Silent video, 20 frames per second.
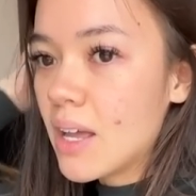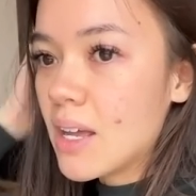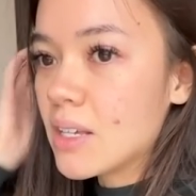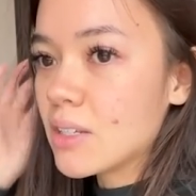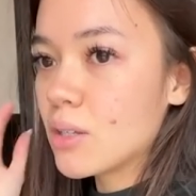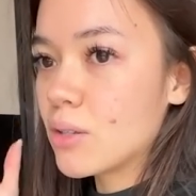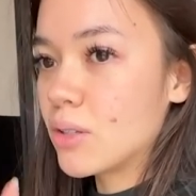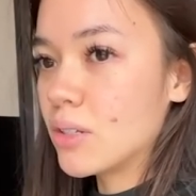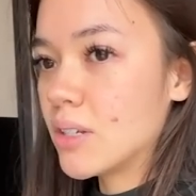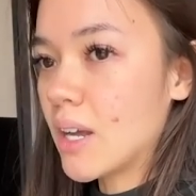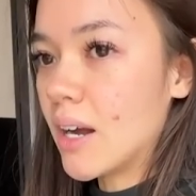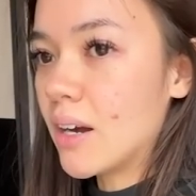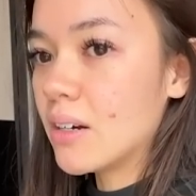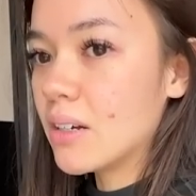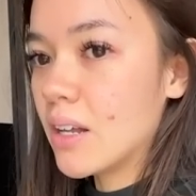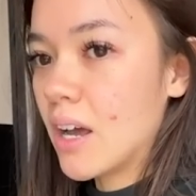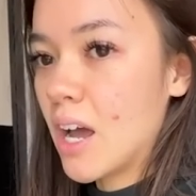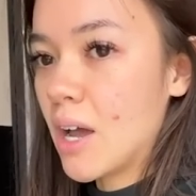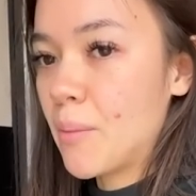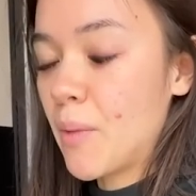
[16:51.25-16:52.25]
So this entire
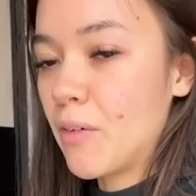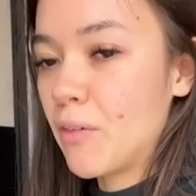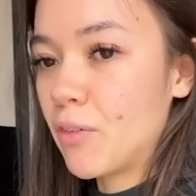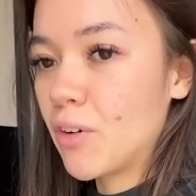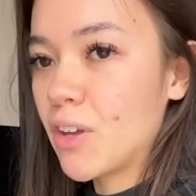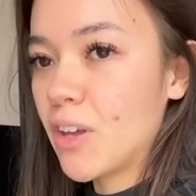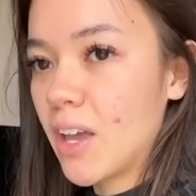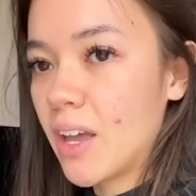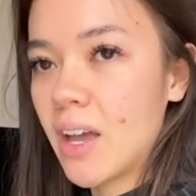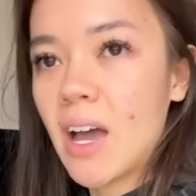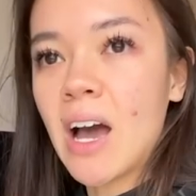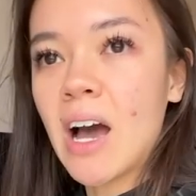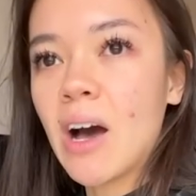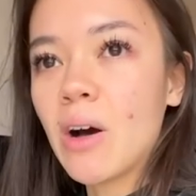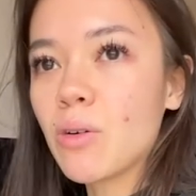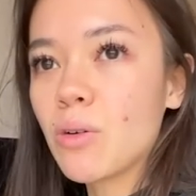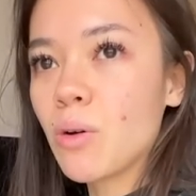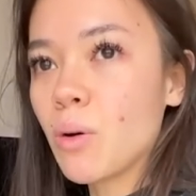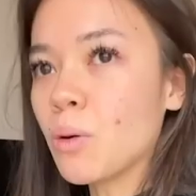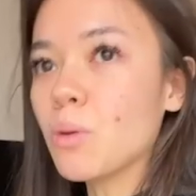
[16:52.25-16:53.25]
time I forget
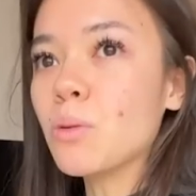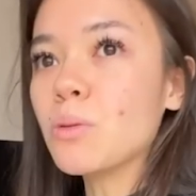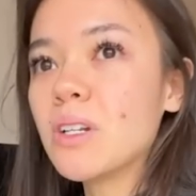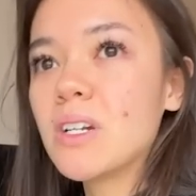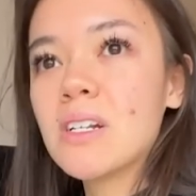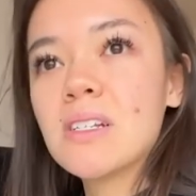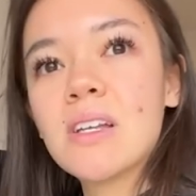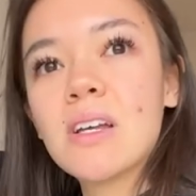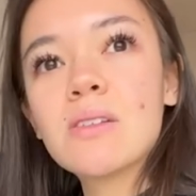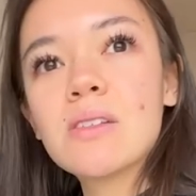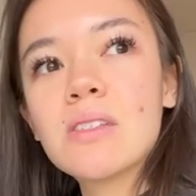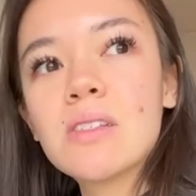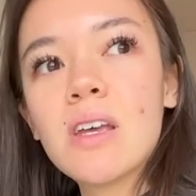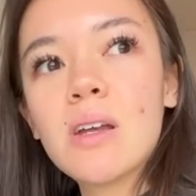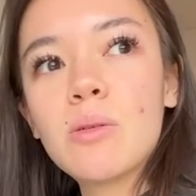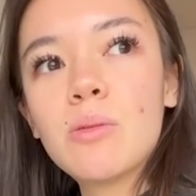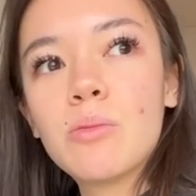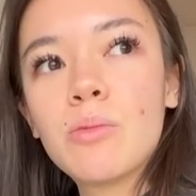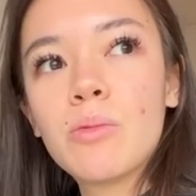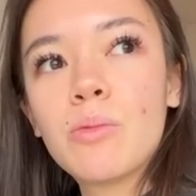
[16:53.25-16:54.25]
how cold it is outside
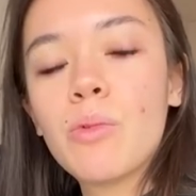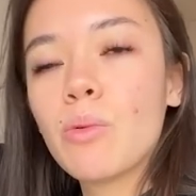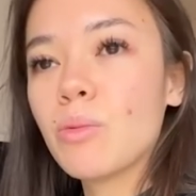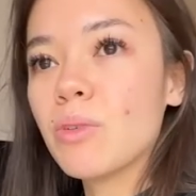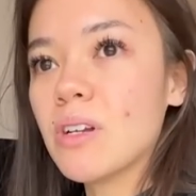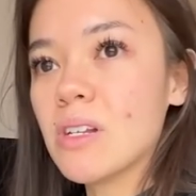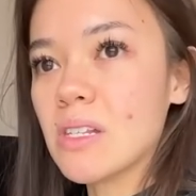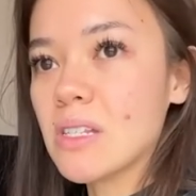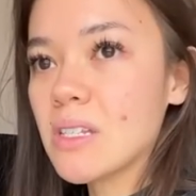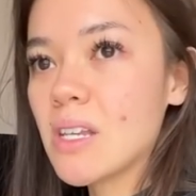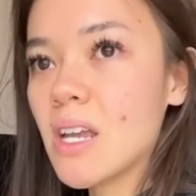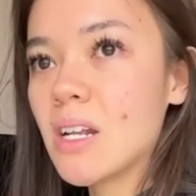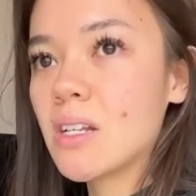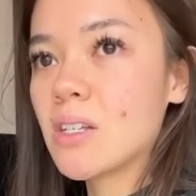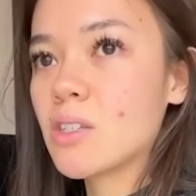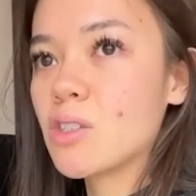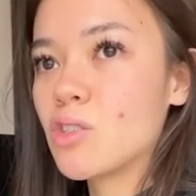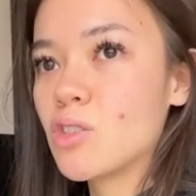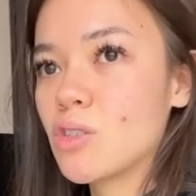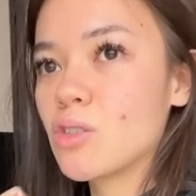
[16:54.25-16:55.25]
when we're inside
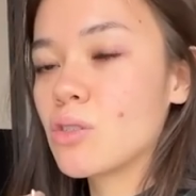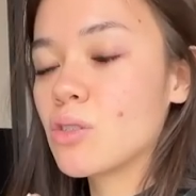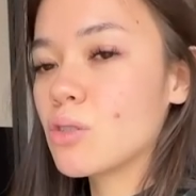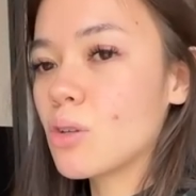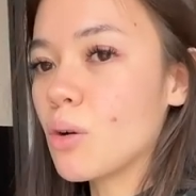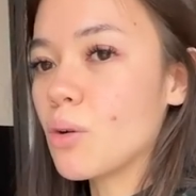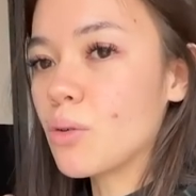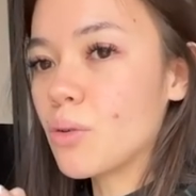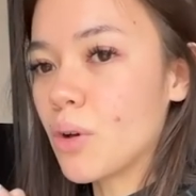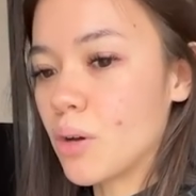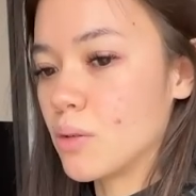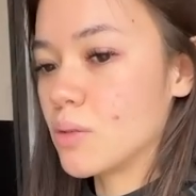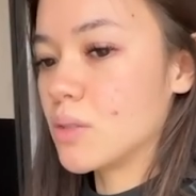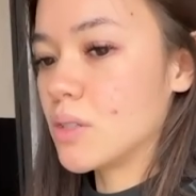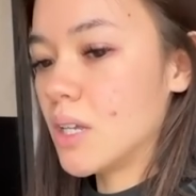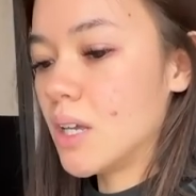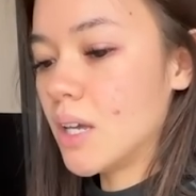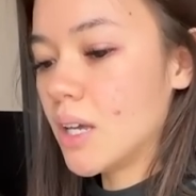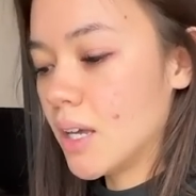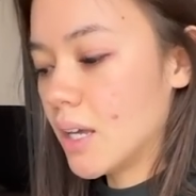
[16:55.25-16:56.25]
it's just so
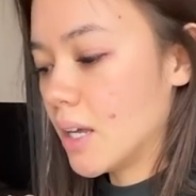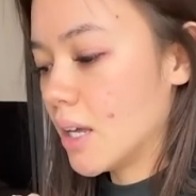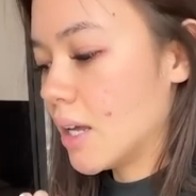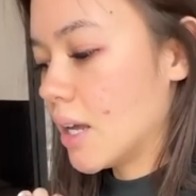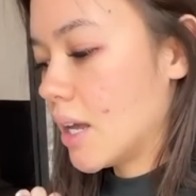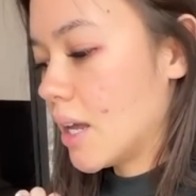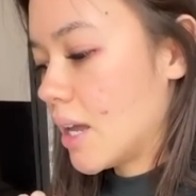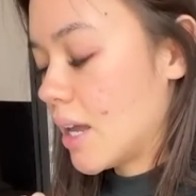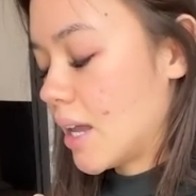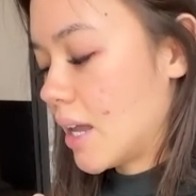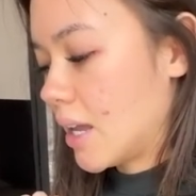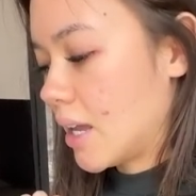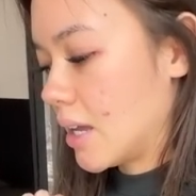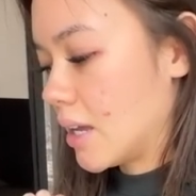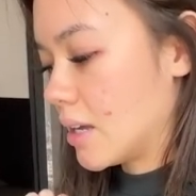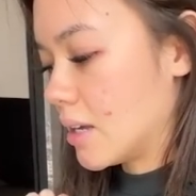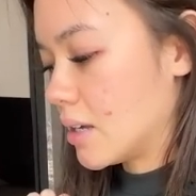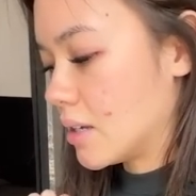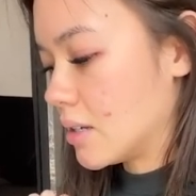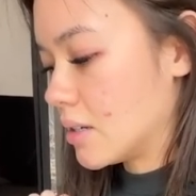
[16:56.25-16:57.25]
cozy.
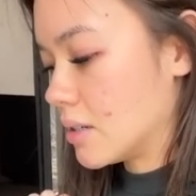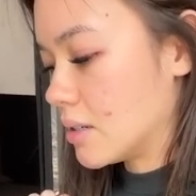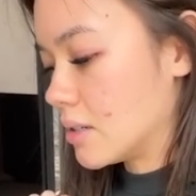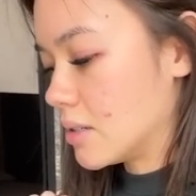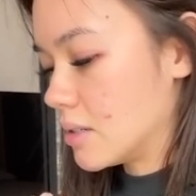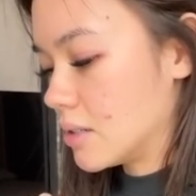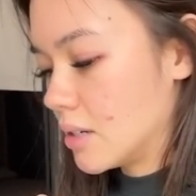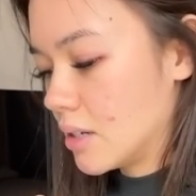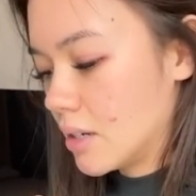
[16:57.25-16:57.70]
And